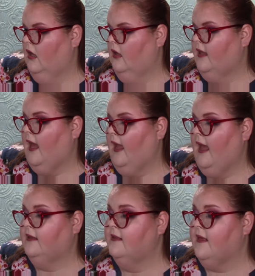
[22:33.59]
Yeah,
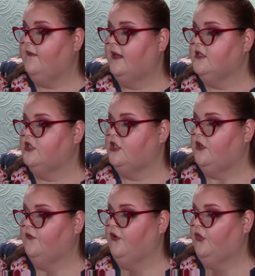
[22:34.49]
Alice, I finished
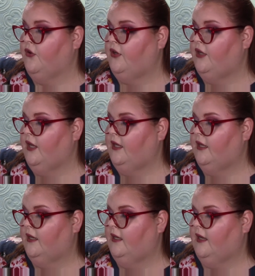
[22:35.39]
two for thirty nine
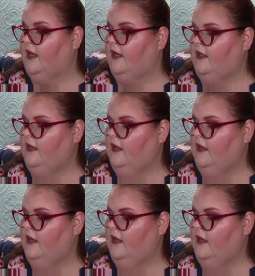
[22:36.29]
ninety nine.